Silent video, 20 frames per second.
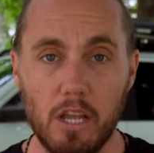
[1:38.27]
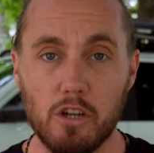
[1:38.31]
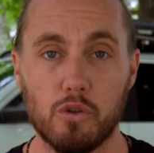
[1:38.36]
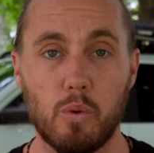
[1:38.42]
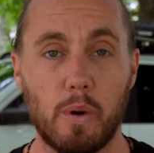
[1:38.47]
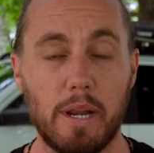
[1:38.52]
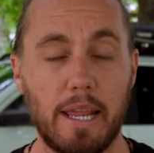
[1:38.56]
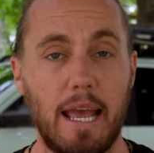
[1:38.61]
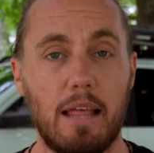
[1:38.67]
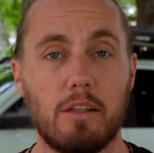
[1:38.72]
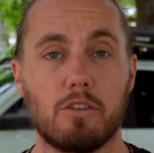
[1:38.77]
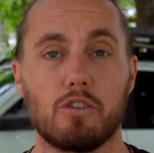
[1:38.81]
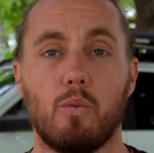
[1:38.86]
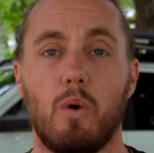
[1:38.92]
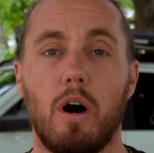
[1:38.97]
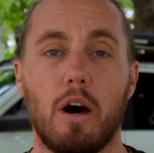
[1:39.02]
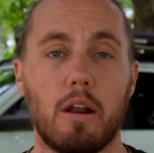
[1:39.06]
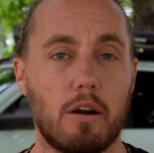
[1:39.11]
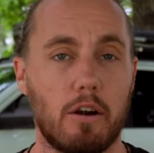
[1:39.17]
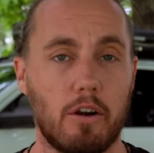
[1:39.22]
20 gallons of
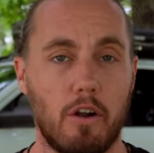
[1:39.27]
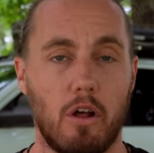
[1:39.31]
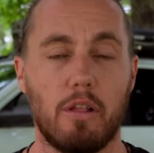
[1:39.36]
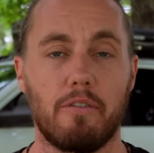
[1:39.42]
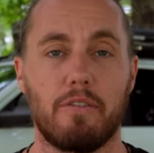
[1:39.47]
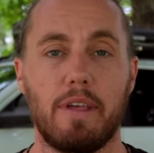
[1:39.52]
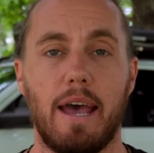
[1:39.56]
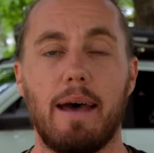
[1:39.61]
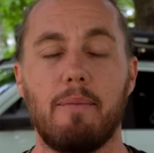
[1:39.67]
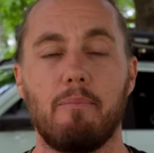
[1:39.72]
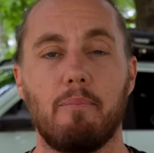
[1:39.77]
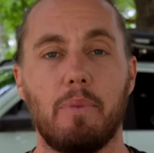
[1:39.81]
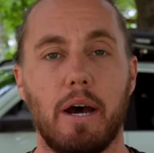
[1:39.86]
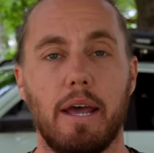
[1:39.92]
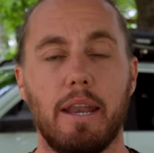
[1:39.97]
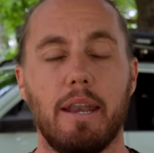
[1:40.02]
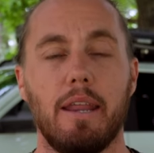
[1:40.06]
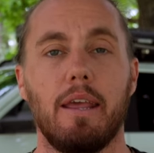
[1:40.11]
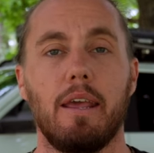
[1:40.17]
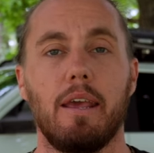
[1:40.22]
water and all of that.
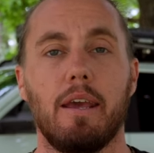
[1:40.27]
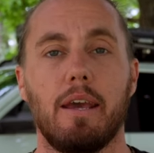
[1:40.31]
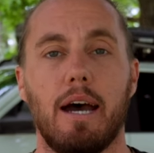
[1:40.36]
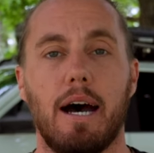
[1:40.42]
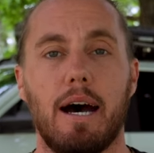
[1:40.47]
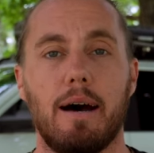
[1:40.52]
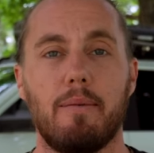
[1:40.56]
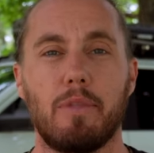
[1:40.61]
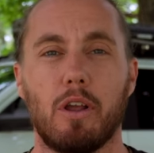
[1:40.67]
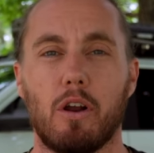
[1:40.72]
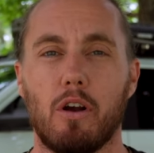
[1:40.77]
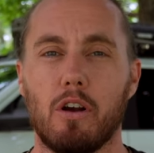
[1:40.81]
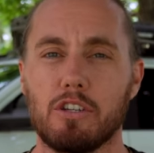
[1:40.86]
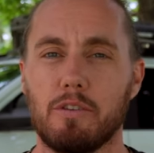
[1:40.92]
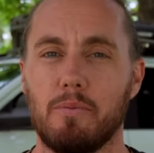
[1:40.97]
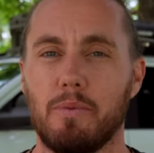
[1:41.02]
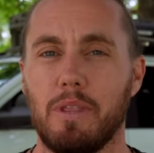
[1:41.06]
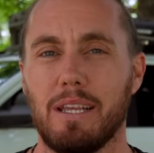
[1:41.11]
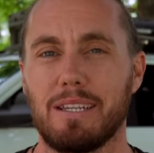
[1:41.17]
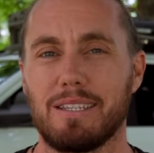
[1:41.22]
But um, there are
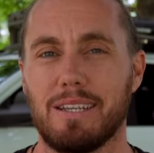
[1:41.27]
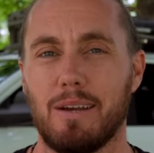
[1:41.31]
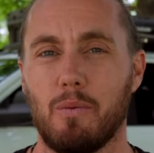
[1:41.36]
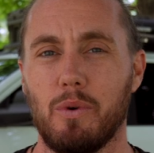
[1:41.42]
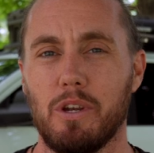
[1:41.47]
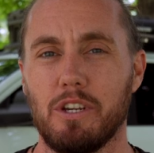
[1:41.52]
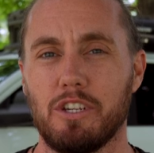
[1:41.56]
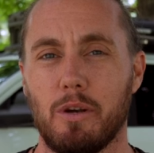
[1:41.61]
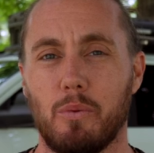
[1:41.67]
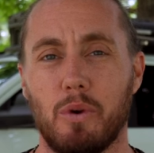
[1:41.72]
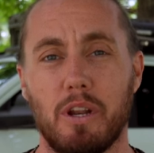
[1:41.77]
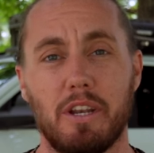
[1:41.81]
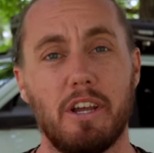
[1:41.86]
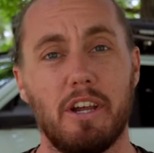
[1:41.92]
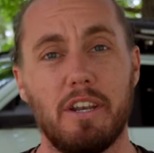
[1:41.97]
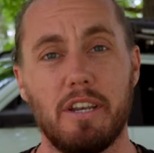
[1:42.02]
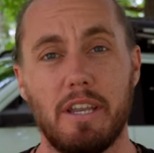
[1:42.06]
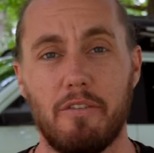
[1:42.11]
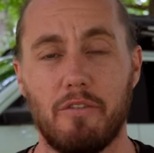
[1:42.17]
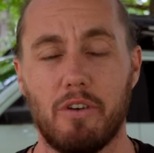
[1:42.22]
some things I wish I would have
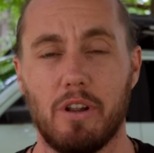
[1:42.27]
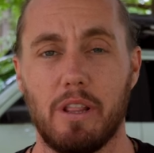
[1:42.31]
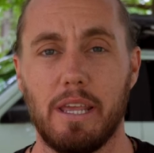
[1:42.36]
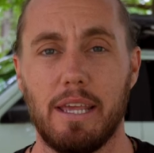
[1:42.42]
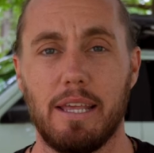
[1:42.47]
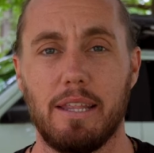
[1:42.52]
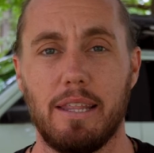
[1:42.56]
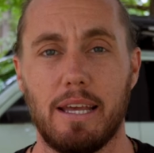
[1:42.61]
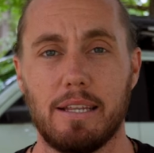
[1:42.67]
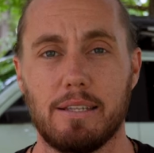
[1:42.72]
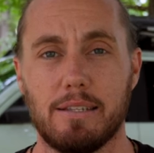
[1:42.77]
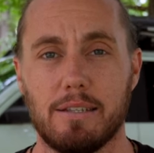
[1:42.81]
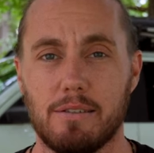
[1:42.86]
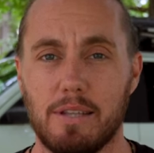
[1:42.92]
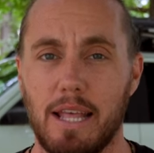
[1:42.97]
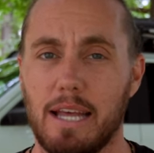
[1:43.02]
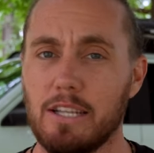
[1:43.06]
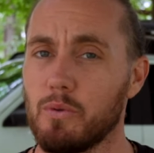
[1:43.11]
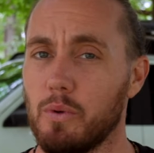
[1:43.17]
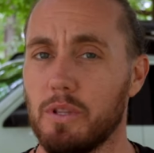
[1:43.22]
done differently, and that's
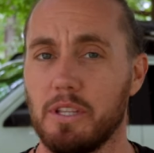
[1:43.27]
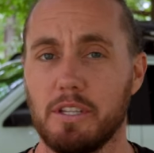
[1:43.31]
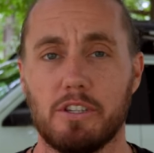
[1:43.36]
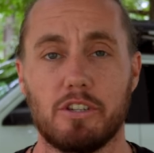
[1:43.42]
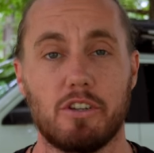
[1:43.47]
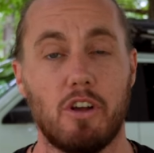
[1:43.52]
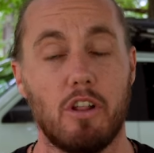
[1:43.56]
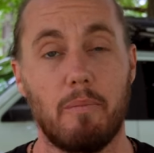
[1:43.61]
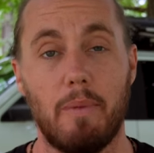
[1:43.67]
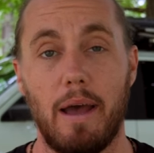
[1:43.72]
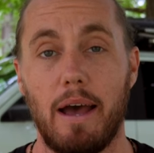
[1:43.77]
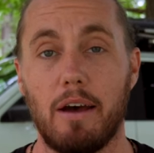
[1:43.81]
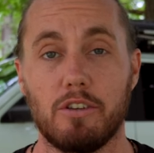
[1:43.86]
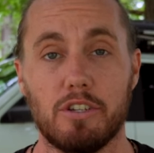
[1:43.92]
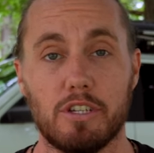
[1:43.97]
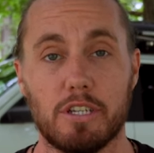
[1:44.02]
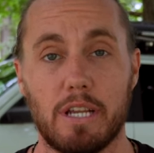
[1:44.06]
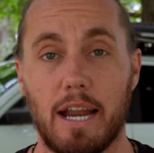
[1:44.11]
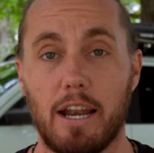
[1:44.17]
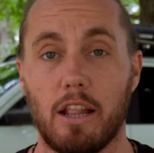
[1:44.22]
that's what this is all about,
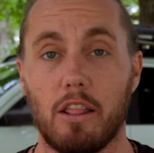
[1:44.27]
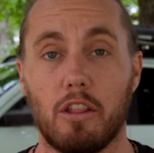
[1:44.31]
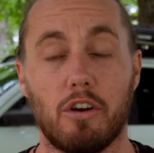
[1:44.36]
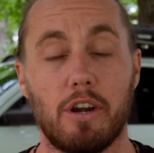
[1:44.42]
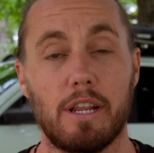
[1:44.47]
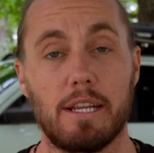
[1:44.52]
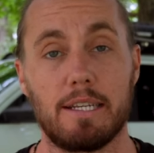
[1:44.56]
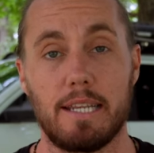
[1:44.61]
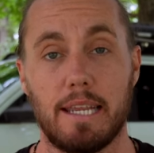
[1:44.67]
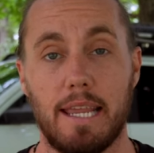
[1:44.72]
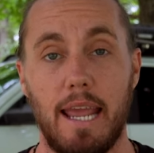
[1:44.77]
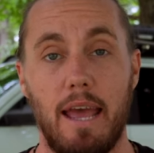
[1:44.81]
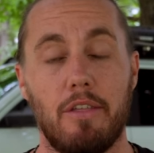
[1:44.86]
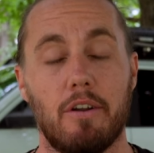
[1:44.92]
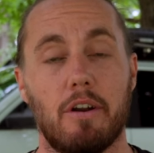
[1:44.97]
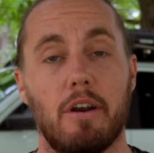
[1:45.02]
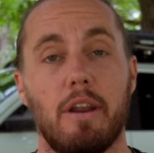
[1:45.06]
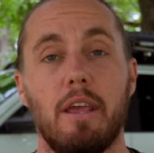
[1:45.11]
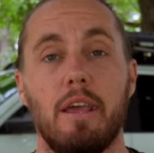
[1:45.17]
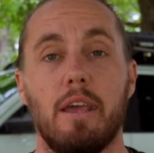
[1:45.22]
just kind of learning
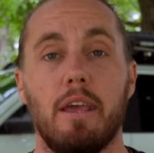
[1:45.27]
together.